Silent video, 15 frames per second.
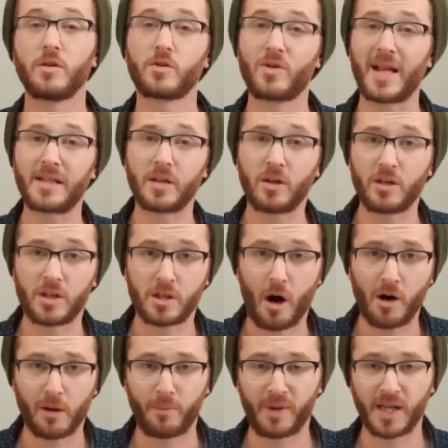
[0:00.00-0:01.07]
So that's a good
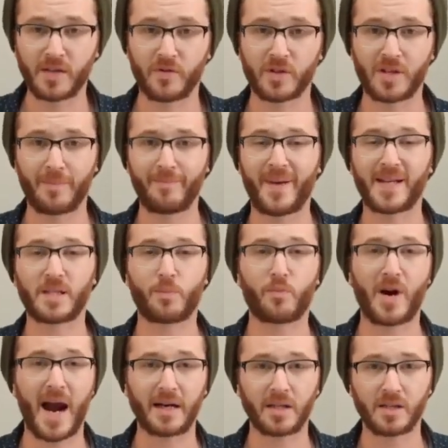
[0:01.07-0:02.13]
starting place for some best
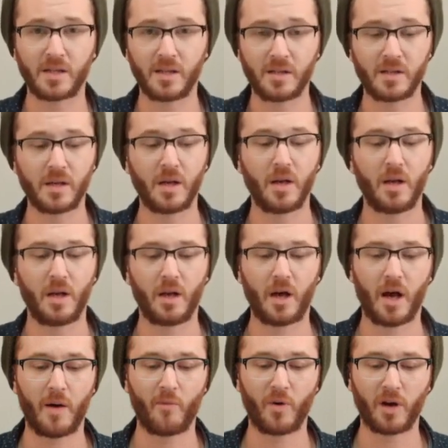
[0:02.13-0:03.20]
practices
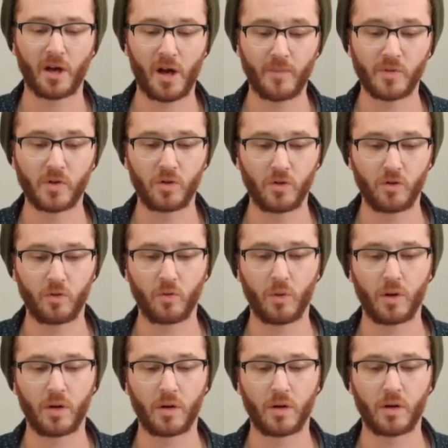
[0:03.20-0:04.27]
um, when it comes
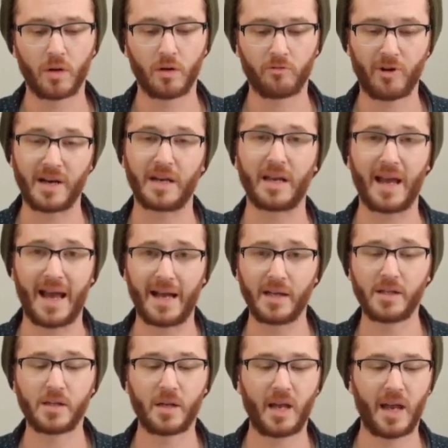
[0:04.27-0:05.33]
to writing
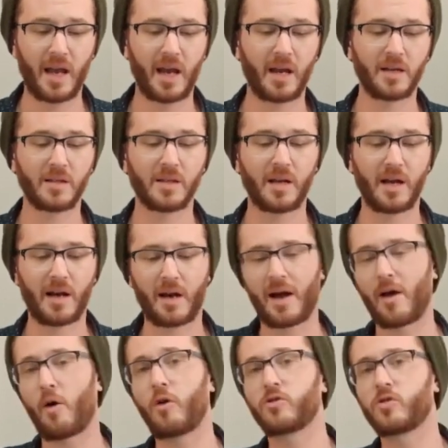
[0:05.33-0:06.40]
ads. And
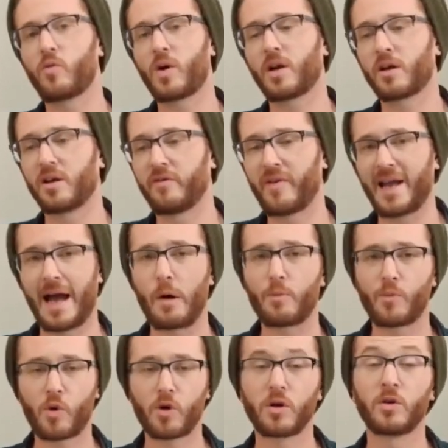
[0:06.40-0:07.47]
I also want to convey how
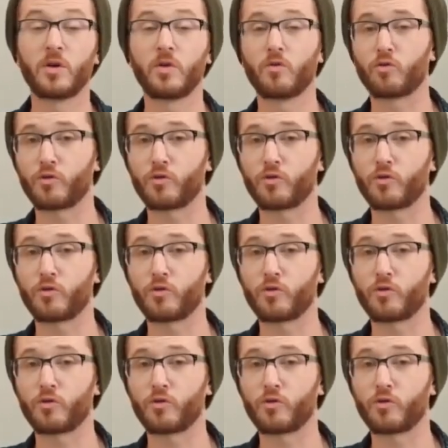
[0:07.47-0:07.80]
important